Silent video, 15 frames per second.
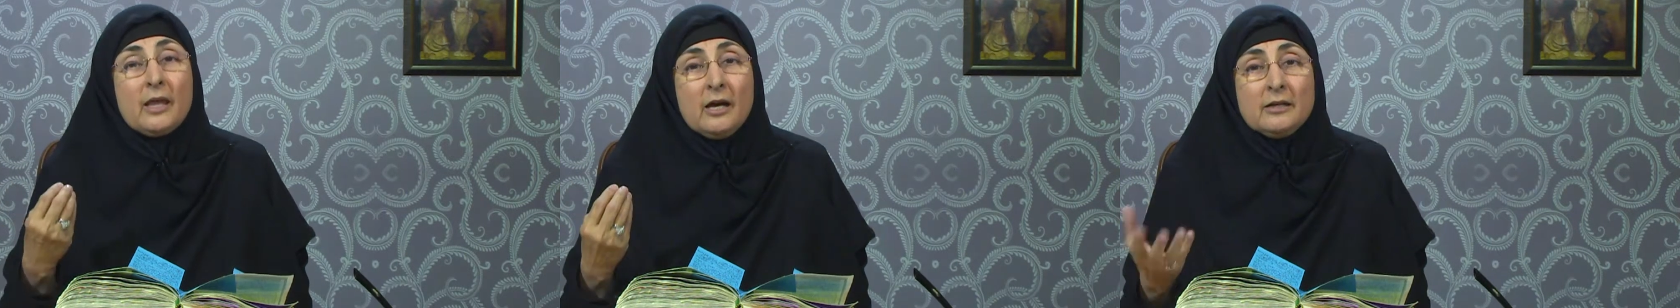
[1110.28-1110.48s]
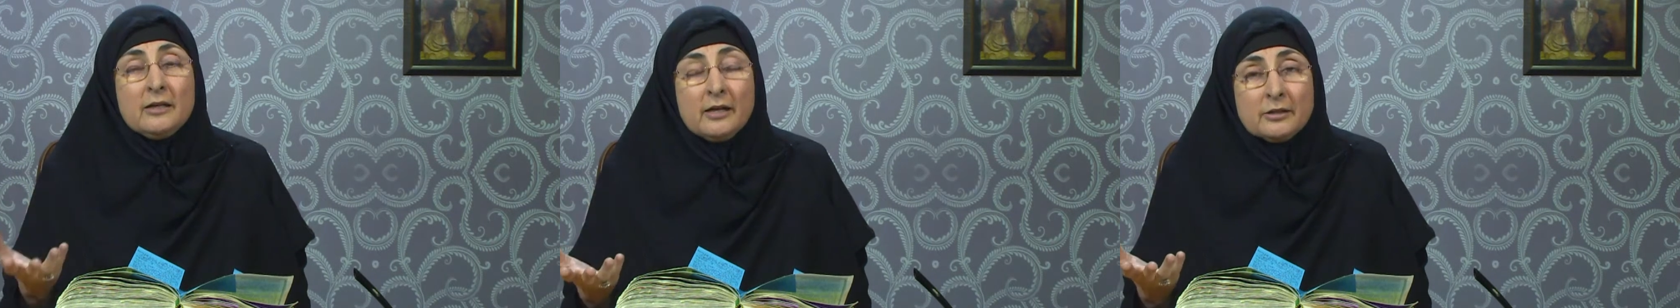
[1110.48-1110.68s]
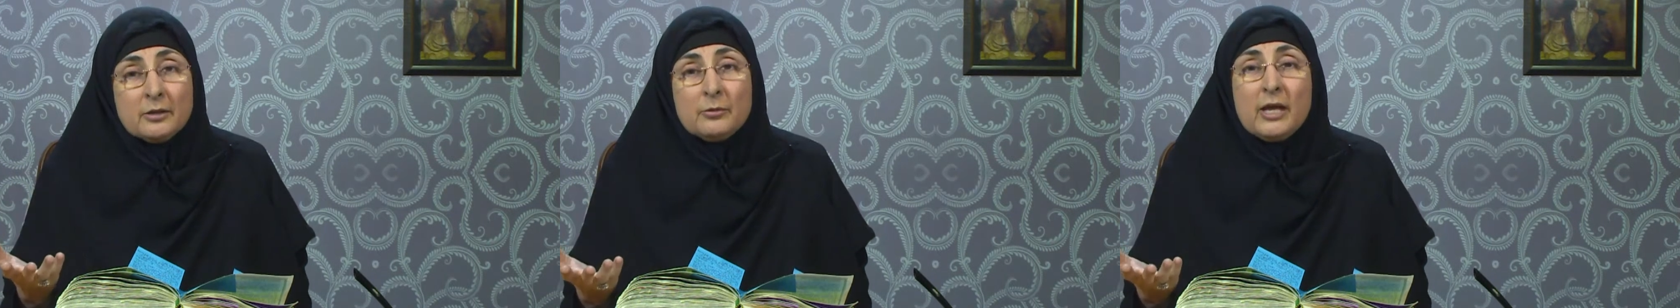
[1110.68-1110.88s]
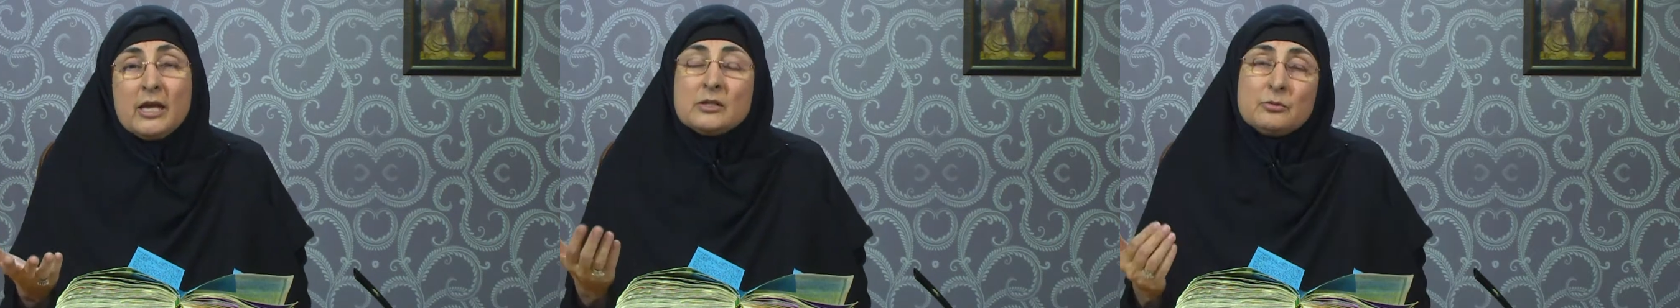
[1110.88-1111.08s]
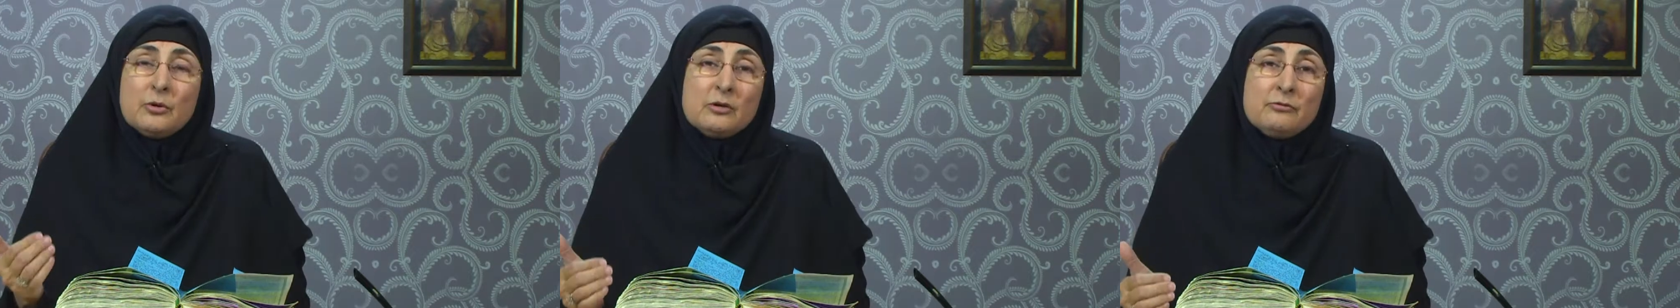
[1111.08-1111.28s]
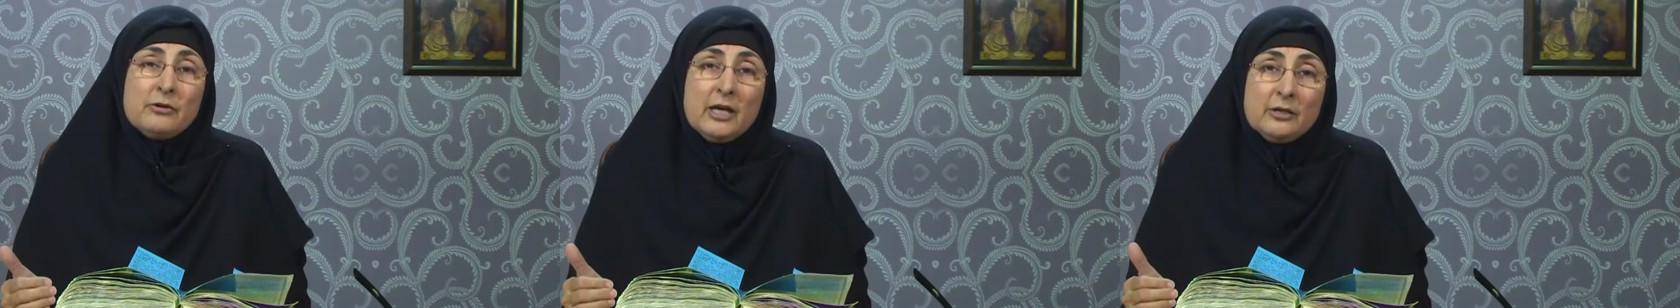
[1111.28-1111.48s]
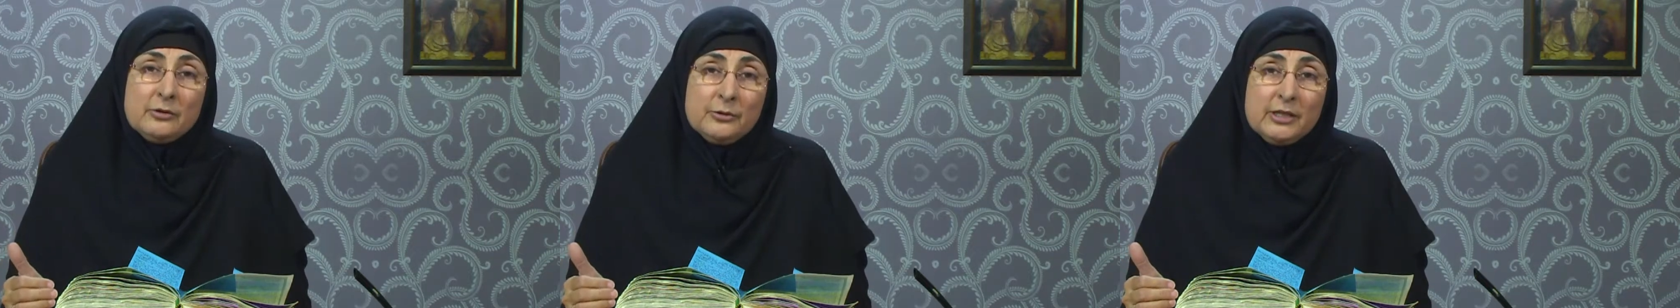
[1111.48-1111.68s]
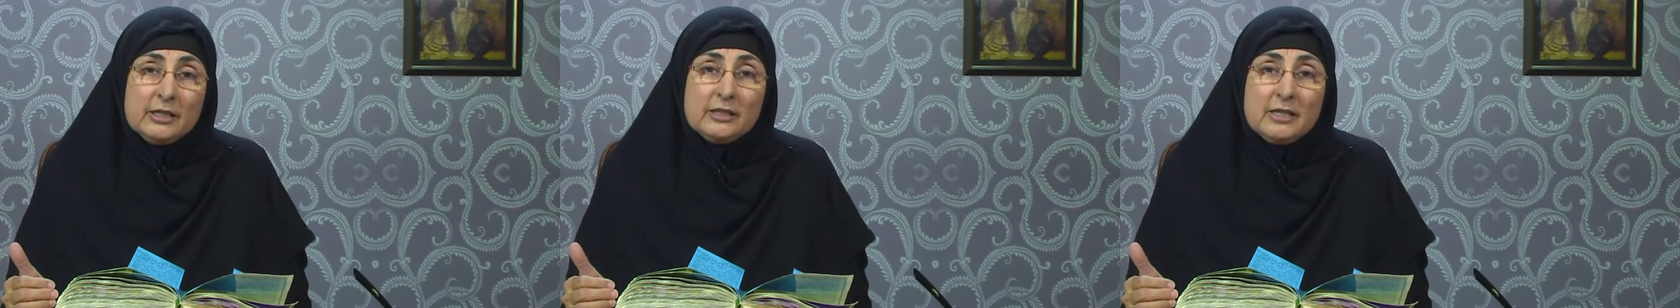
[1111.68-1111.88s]
Another way is what we are
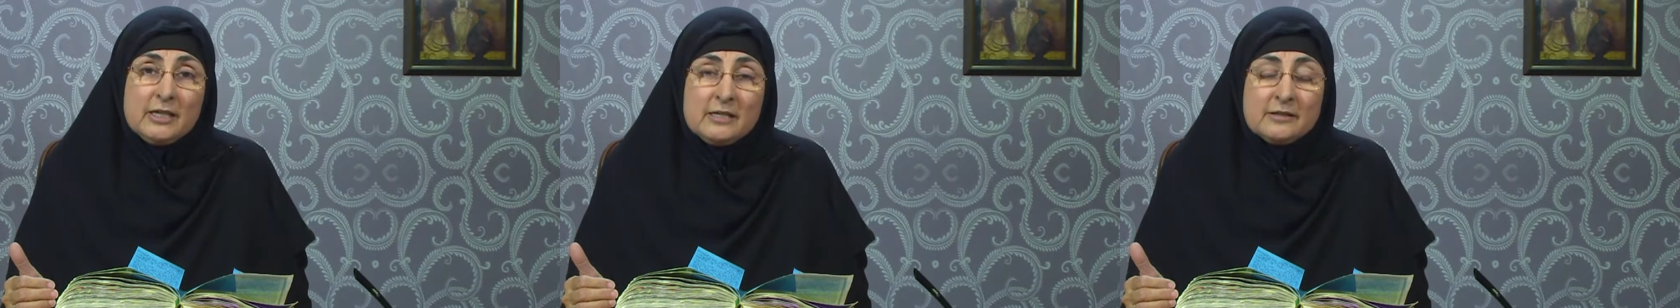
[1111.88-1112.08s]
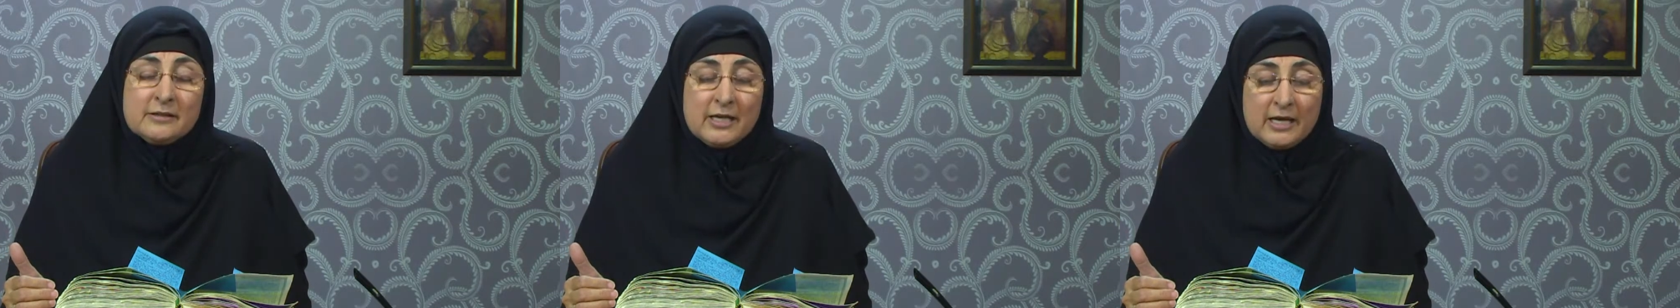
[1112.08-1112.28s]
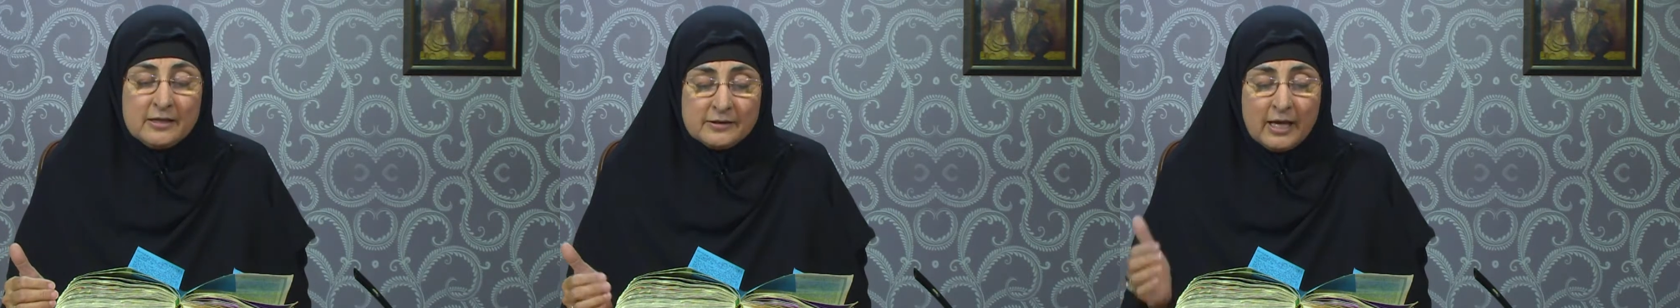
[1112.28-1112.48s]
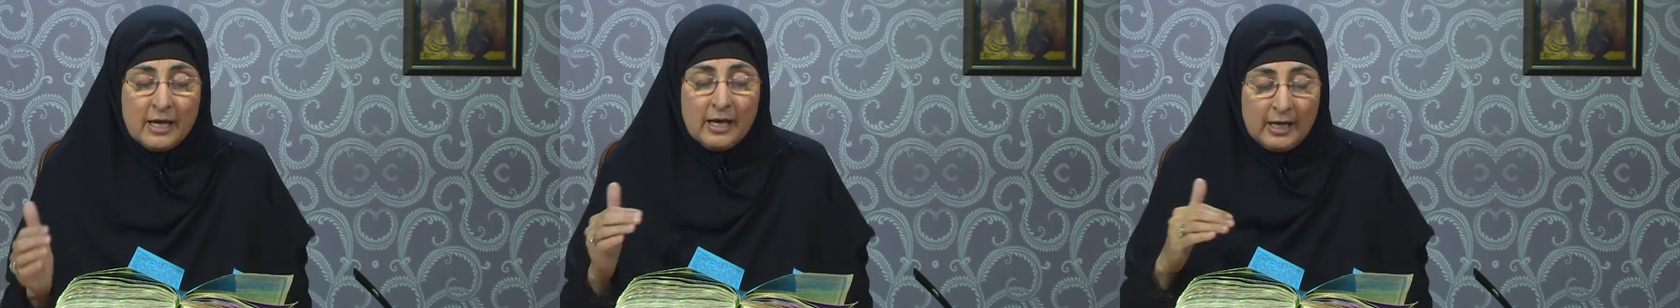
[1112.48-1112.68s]
doing these days,